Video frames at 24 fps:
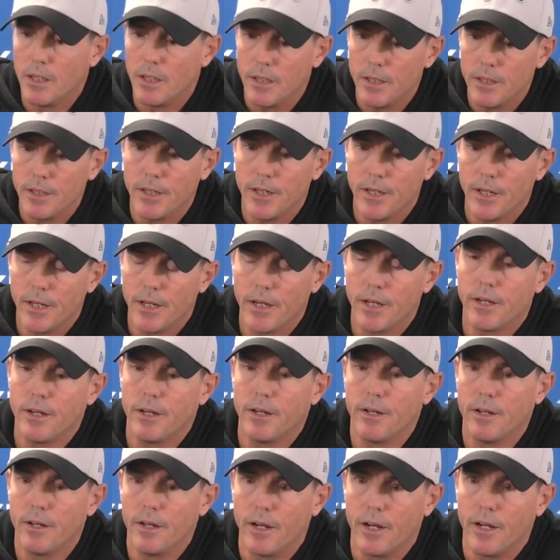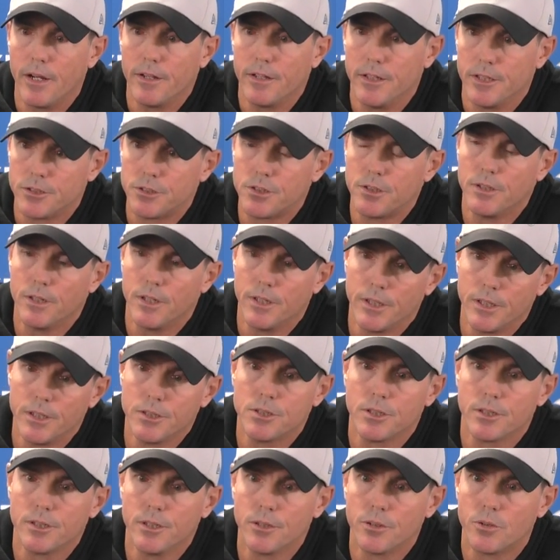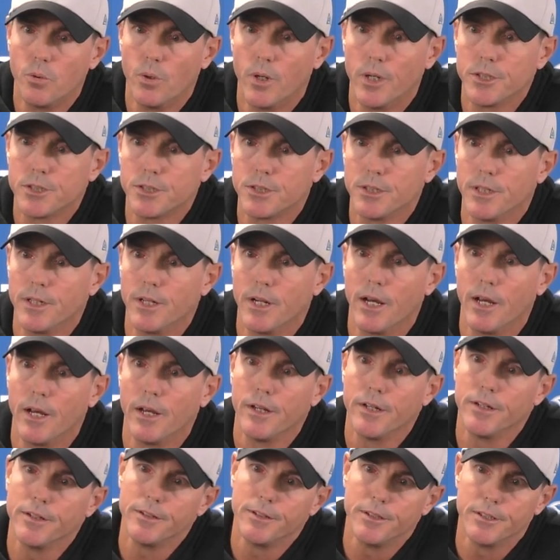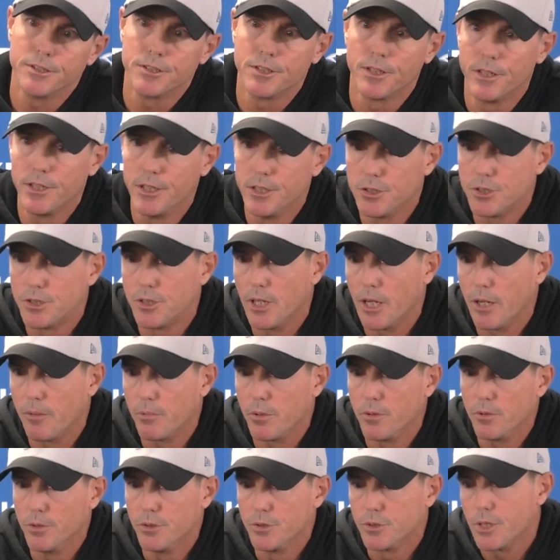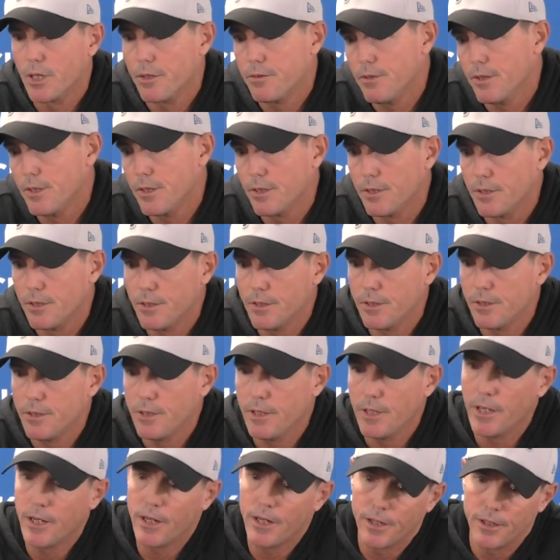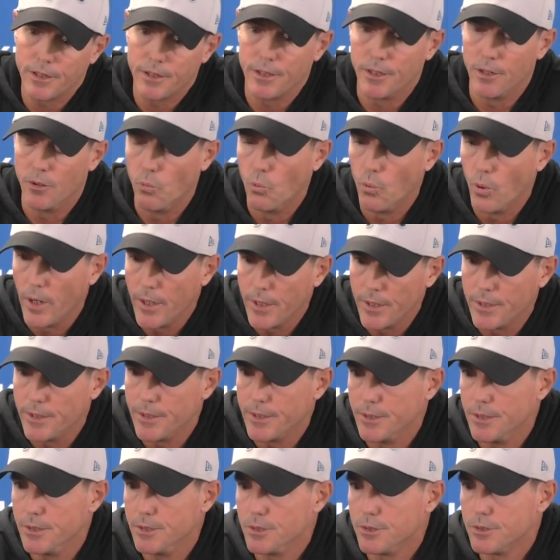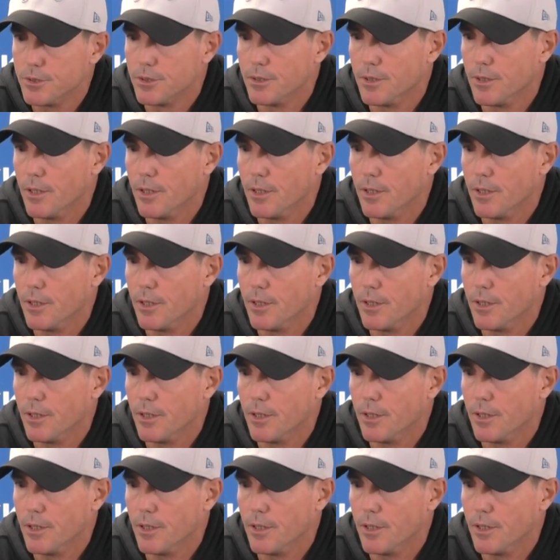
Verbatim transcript: Yeah, uh, it's, it is a good question. Uh, is it his job to lose? I think, yeah, in a way it is.